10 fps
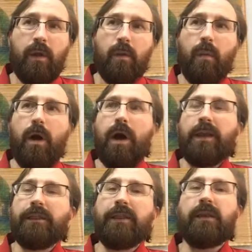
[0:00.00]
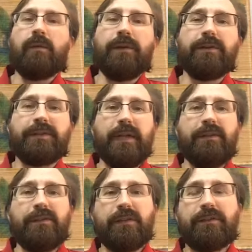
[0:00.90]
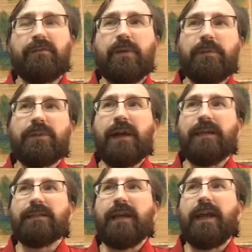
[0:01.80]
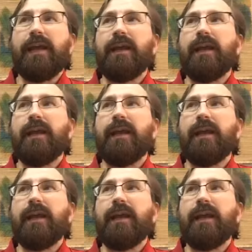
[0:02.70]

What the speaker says: Well, I think you understand the gist of what I'm trying to say.